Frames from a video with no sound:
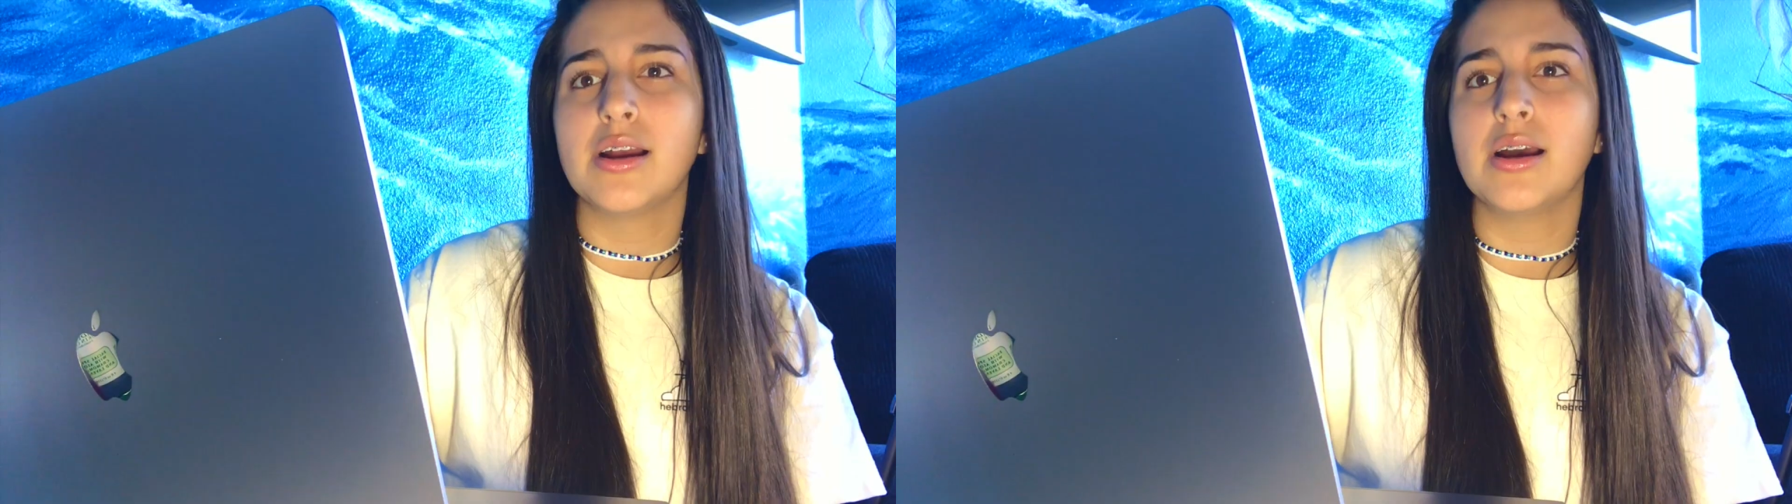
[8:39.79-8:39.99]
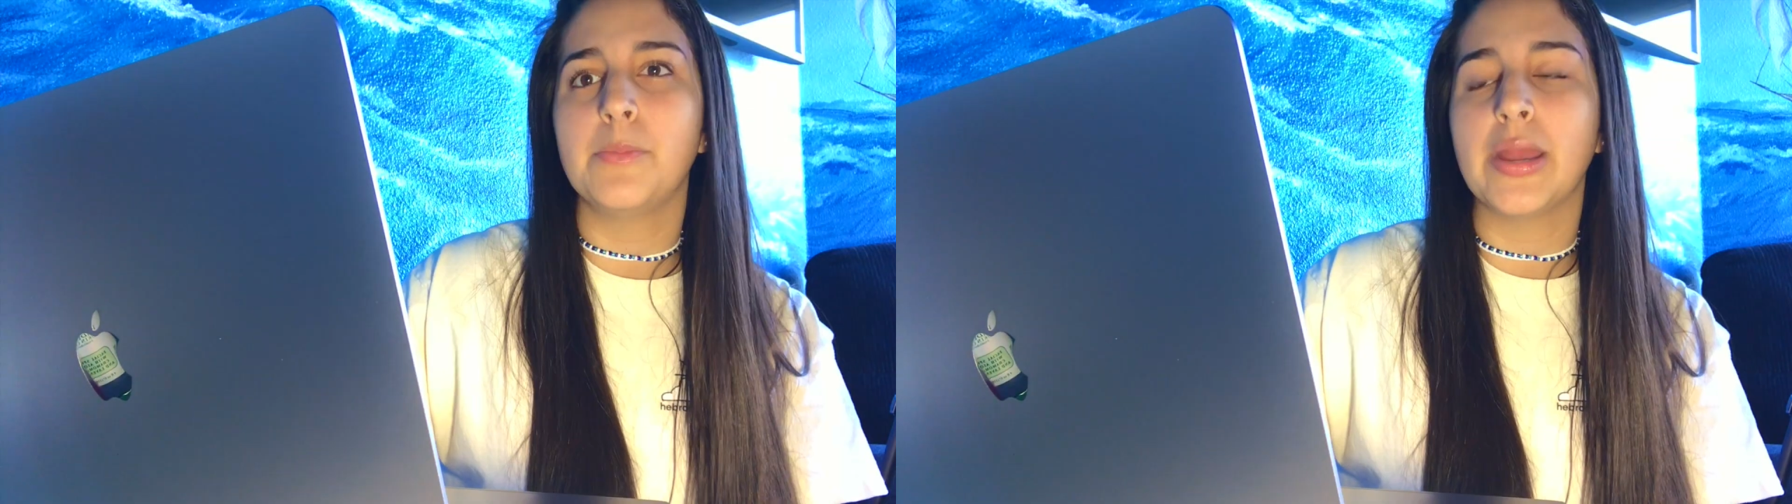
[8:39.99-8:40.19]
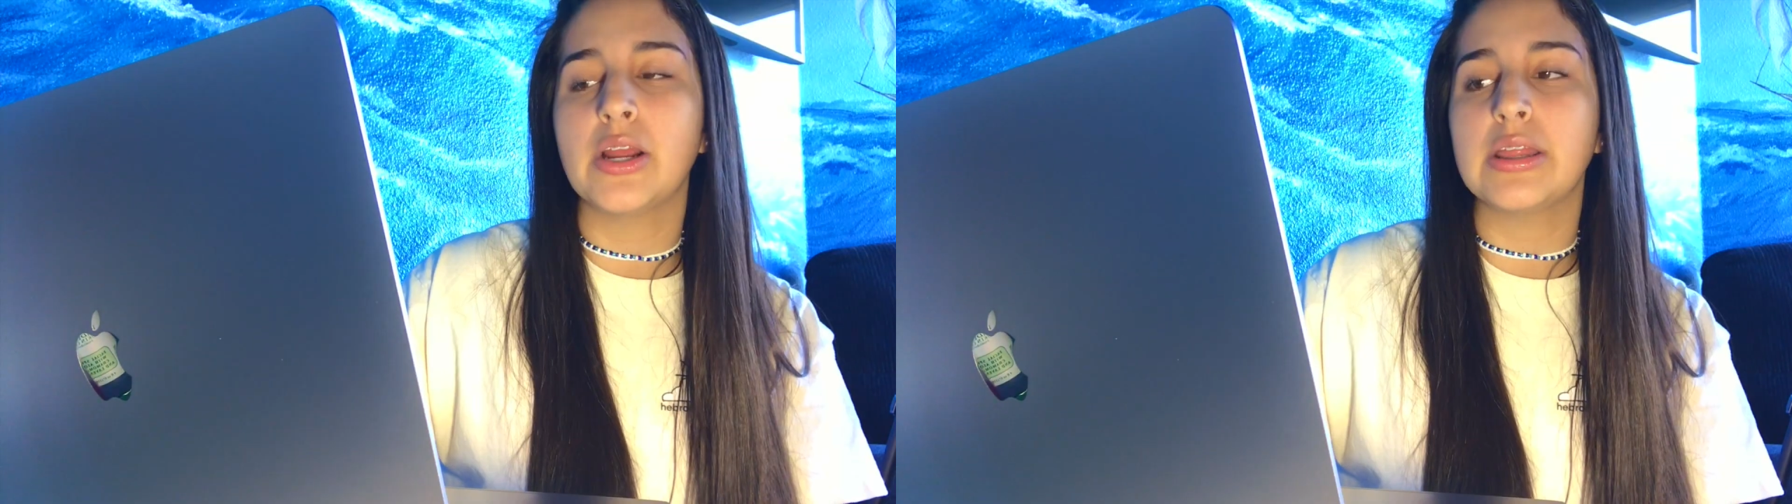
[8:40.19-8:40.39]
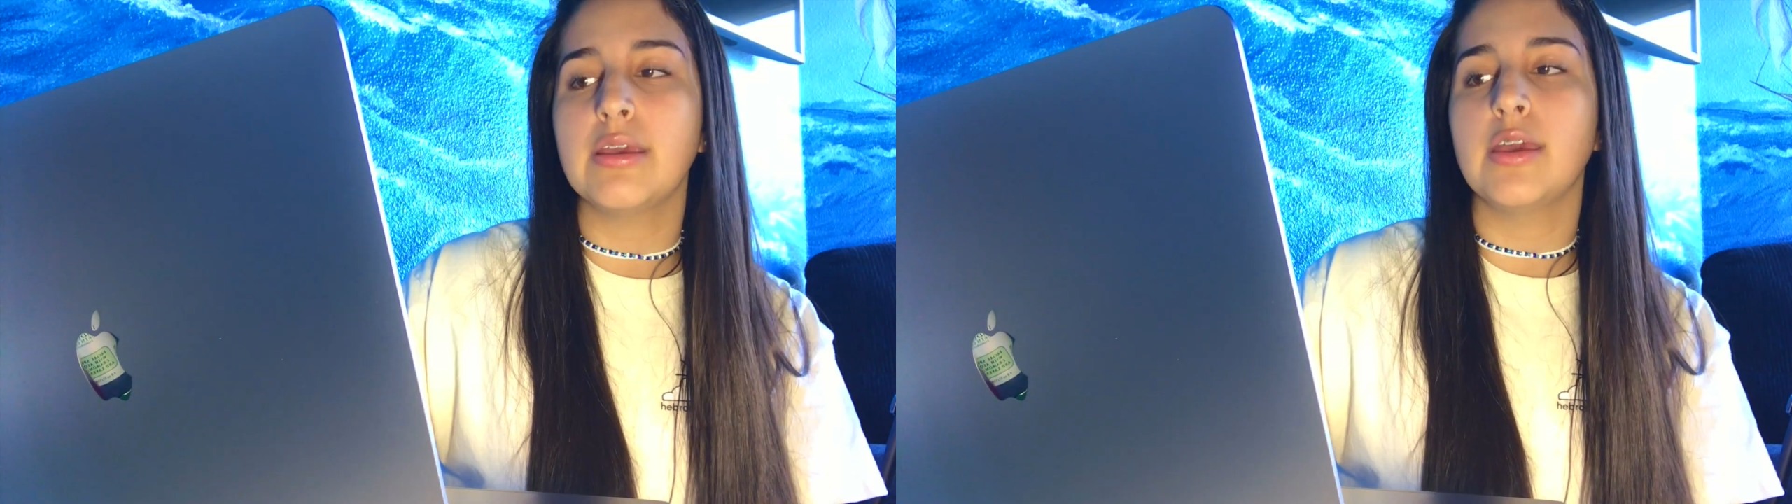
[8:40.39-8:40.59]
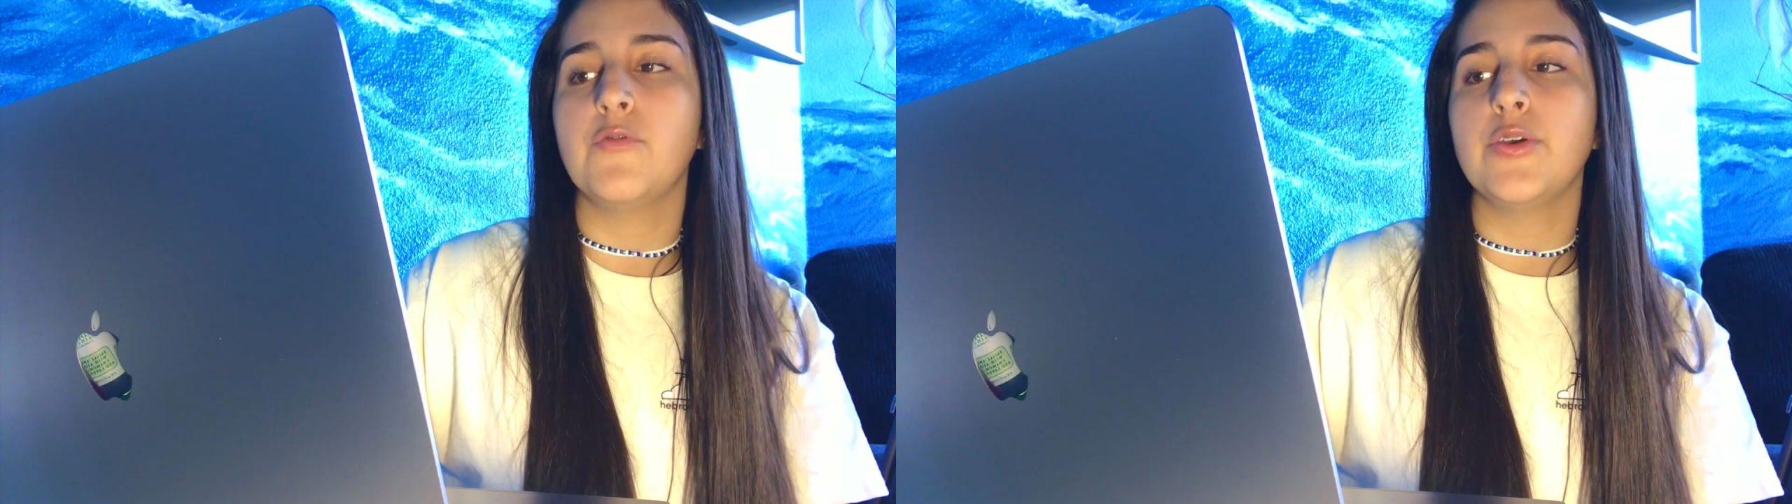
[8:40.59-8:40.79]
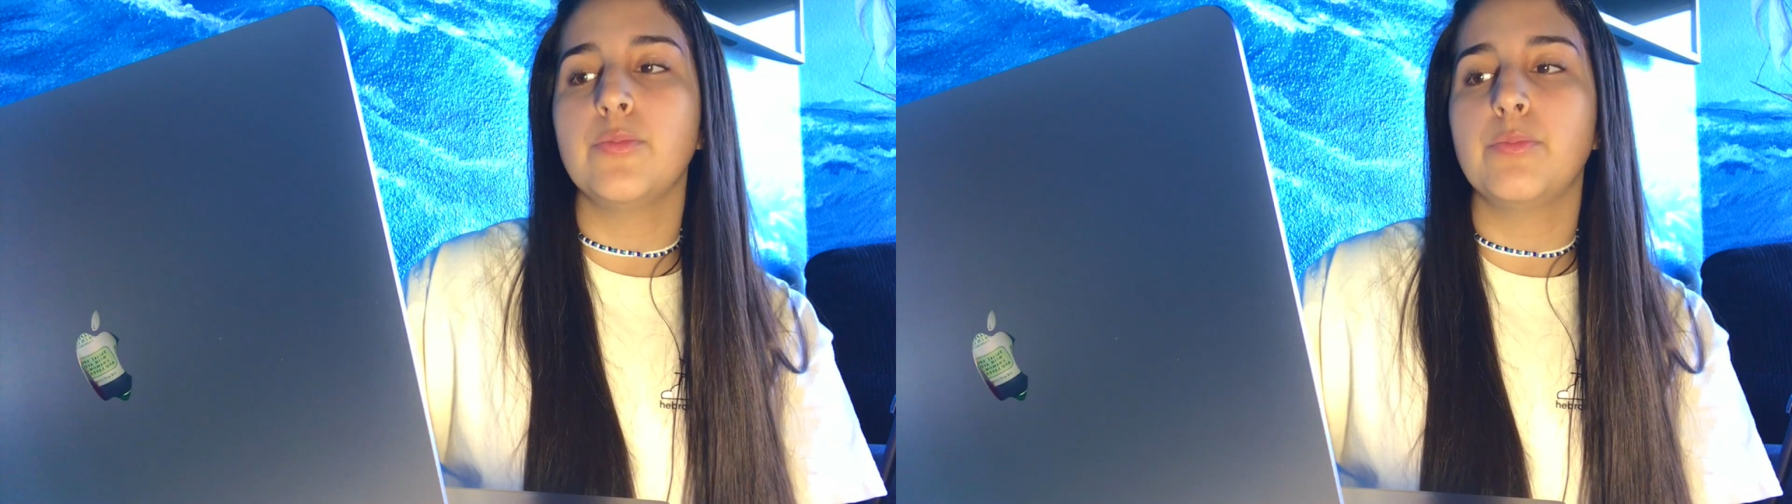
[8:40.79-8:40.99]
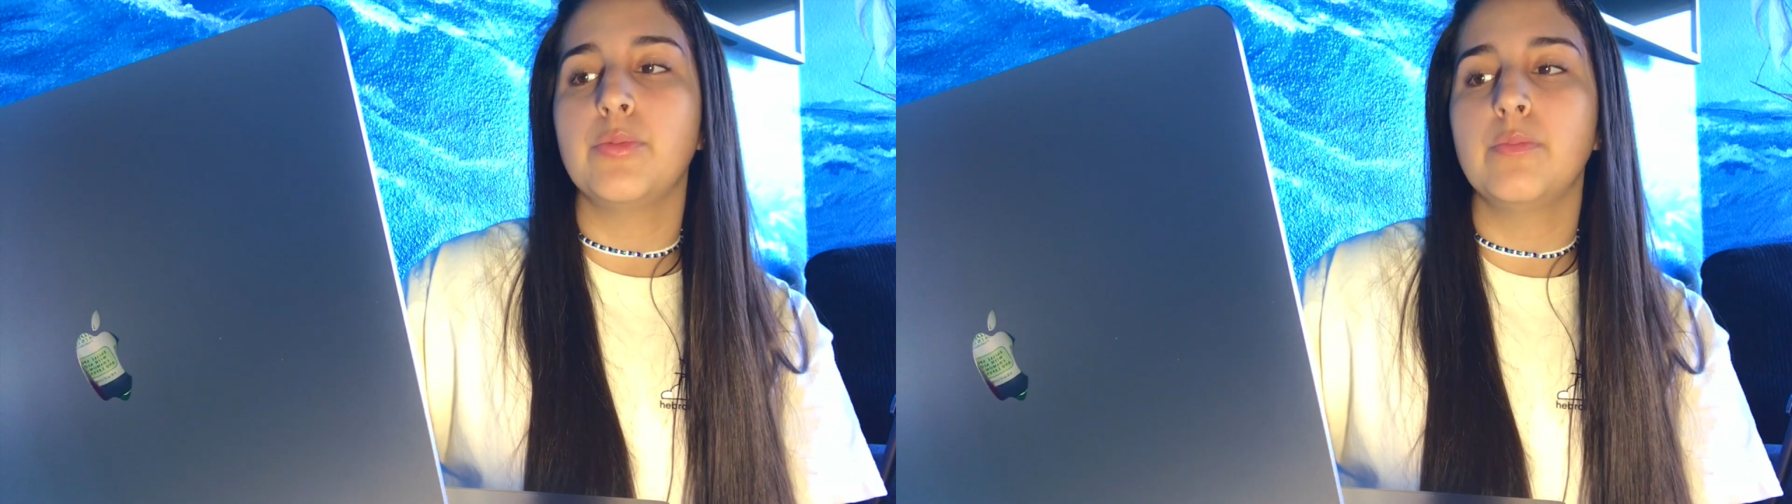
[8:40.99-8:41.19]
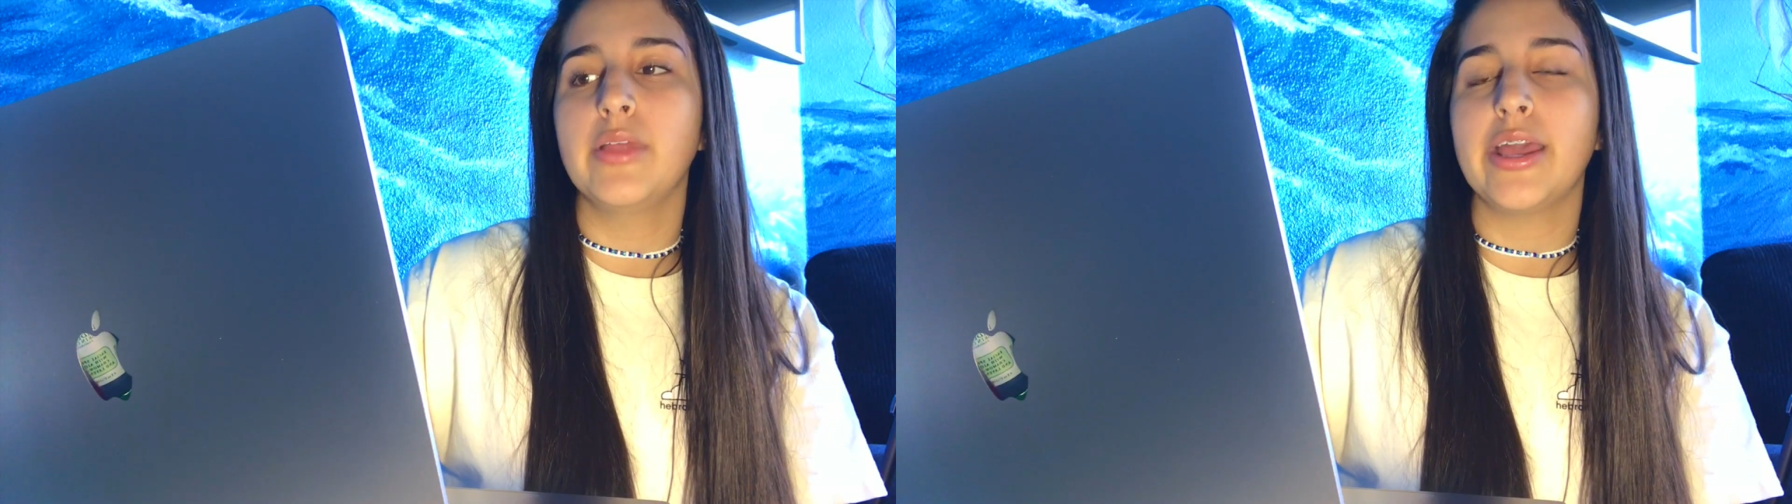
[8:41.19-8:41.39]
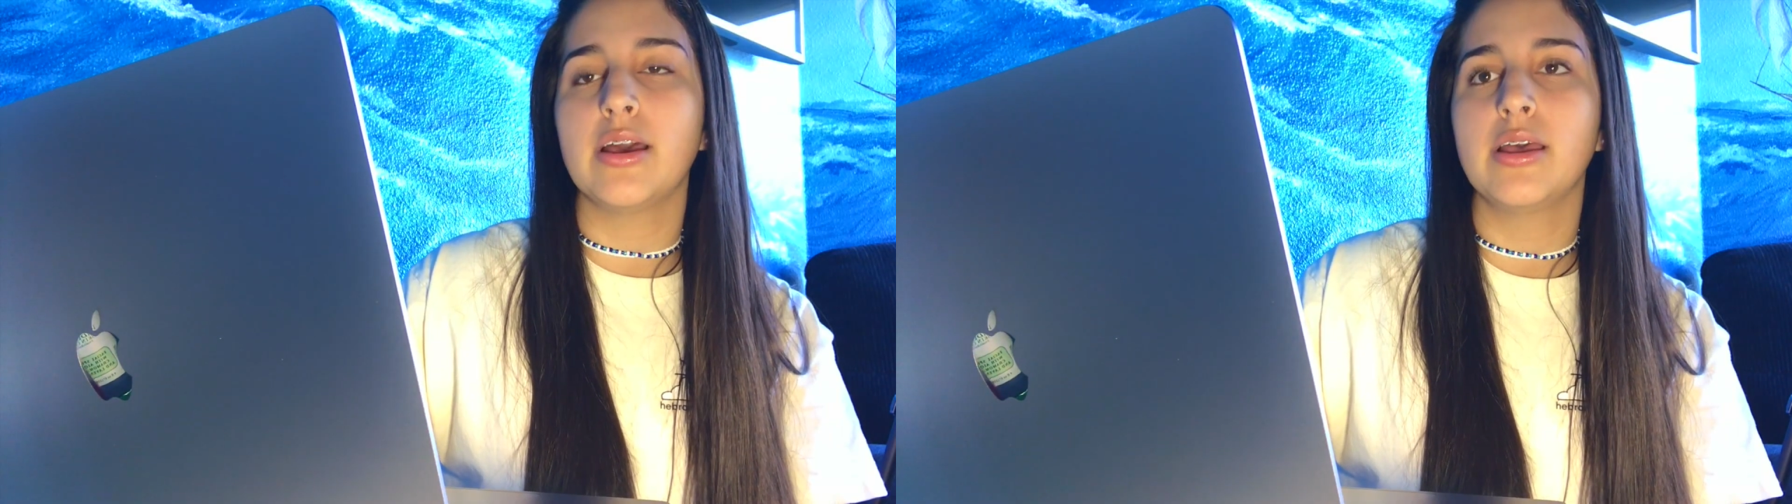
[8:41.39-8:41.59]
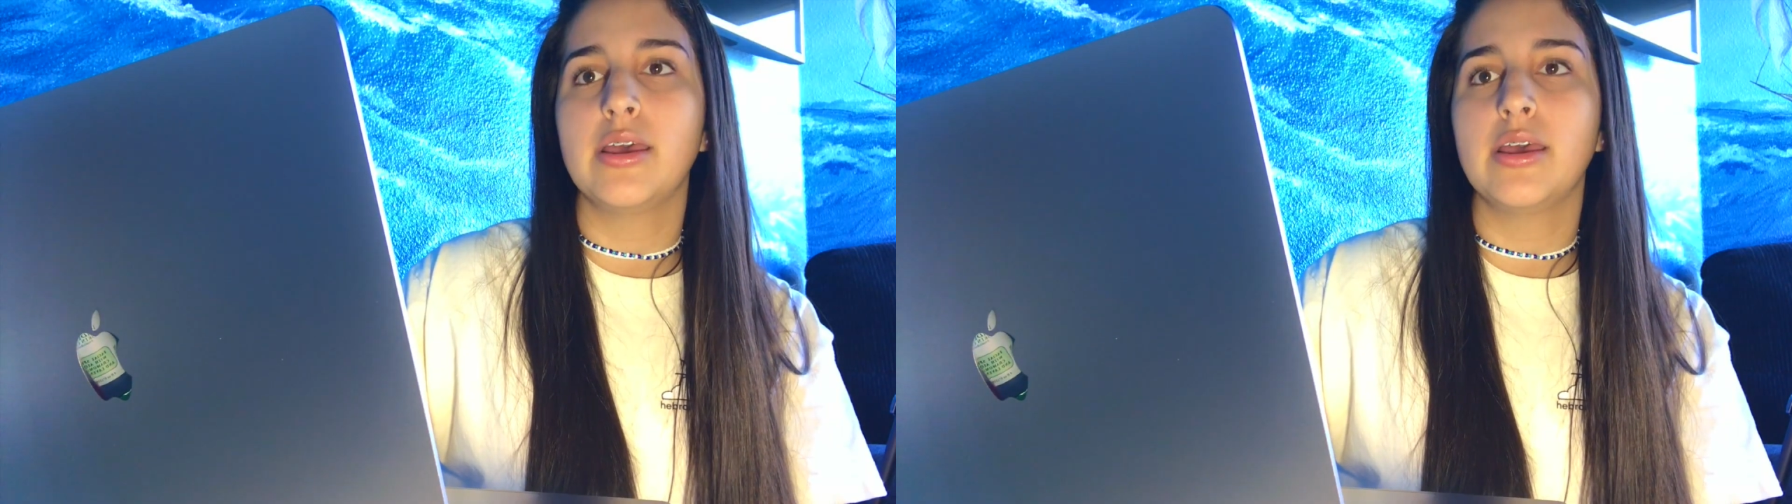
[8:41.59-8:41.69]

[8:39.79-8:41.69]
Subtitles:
Apparently if you, like,